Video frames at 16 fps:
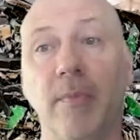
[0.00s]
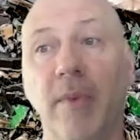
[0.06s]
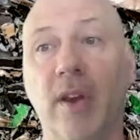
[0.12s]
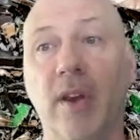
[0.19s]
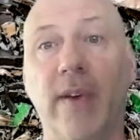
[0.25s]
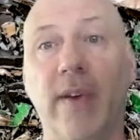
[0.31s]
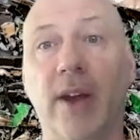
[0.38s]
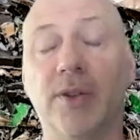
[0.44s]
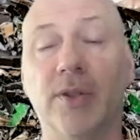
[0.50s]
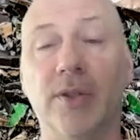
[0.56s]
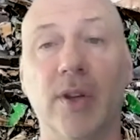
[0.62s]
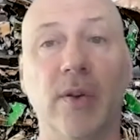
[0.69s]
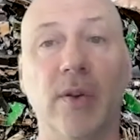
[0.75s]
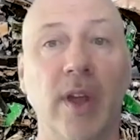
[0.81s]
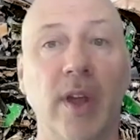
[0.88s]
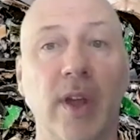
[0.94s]
Manufacturers,
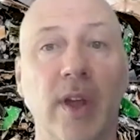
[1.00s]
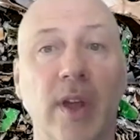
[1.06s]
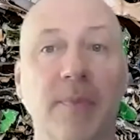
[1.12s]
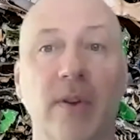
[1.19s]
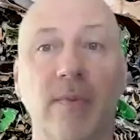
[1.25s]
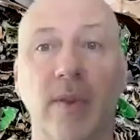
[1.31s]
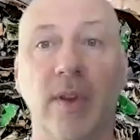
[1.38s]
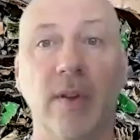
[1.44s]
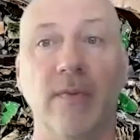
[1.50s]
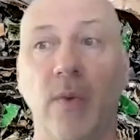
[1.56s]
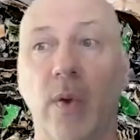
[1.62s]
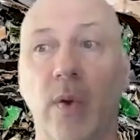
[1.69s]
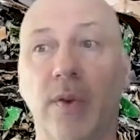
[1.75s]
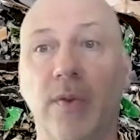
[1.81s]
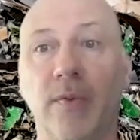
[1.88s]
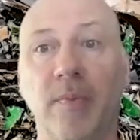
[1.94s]
OEMs can
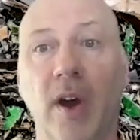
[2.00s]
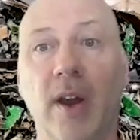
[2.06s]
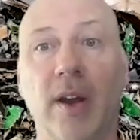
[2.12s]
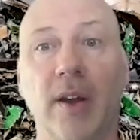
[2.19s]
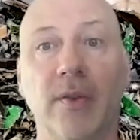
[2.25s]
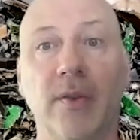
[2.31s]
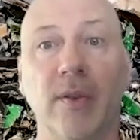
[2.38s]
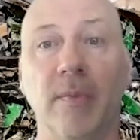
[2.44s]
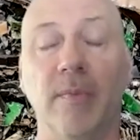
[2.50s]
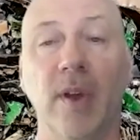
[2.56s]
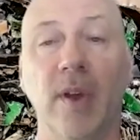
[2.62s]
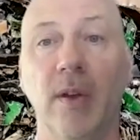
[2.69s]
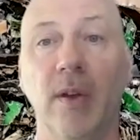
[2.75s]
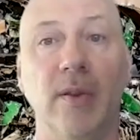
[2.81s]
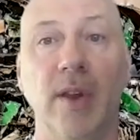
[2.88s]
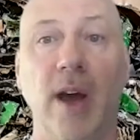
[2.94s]
force products to
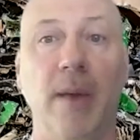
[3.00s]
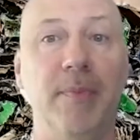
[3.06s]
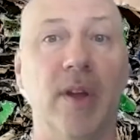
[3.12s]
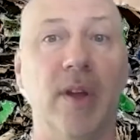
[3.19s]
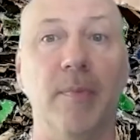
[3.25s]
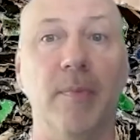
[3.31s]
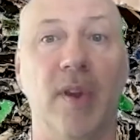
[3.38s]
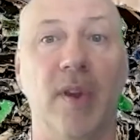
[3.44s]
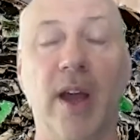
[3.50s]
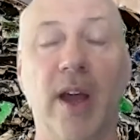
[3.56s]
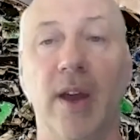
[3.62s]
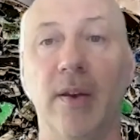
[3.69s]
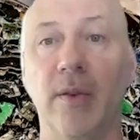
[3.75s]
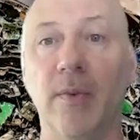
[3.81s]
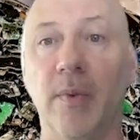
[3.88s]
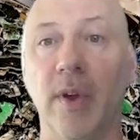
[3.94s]
not be
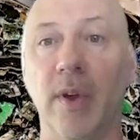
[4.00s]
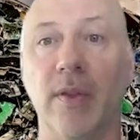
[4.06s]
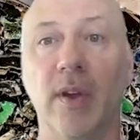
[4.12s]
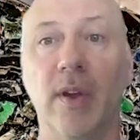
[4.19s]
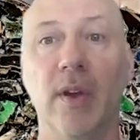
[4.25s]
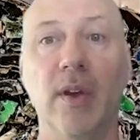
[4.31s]
compliant with